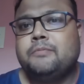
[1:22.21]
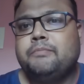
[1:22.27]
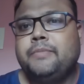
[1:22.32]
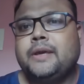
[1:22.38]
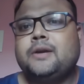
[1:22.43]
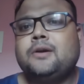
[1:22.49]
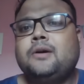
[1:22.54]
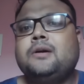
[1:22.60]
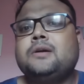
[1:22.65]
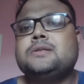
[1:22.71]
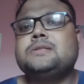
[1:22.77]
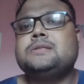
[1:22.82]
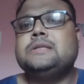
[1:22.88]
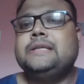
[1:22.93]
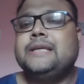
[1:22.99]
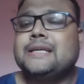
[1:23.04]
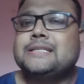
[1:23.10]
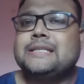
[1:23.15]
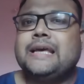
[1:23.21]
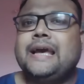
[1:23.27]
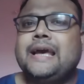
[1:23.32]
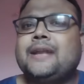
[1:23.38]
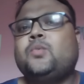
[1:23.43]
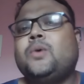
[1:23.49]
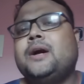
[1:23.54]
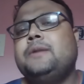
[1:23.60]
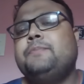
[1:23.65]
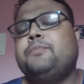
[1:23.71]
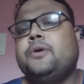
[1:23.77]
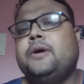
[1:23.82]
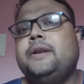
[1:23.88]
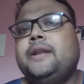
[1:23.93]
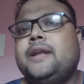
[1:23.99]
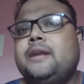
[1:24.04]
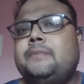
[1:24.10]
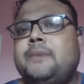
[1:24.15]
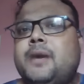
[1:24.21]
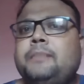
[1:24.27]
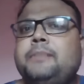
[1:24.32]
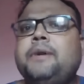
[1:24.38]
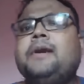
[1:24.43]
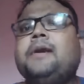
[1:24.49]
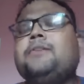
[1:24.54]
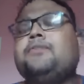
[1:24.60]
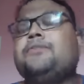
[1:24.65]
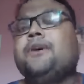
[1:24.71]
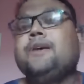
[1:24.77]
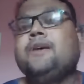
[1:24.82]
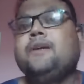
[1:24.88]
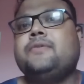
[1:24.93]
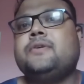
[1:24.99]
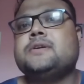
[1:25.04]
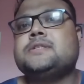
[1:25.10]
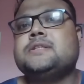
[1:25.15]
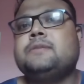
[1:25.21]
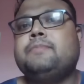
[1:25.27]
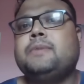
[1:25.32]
because yes, at one point there may be a trend reversal,